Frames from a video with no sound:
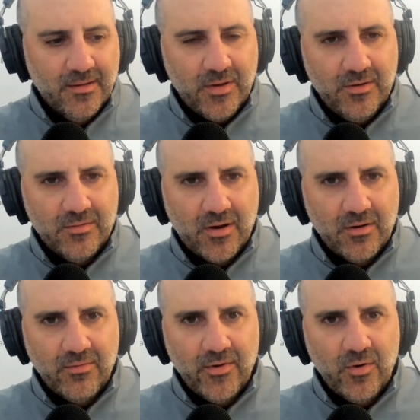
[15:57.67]
can you
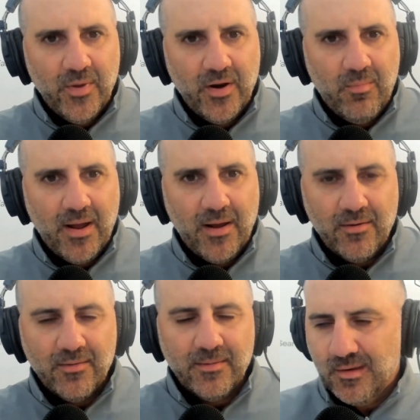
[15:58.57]
talk a little bit
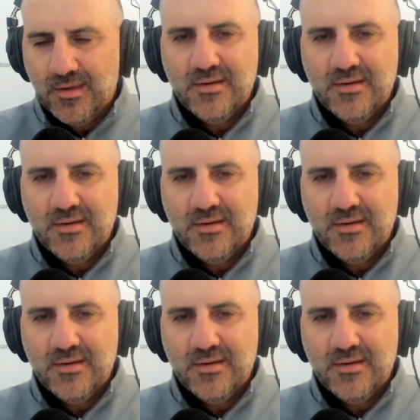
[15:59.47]
about the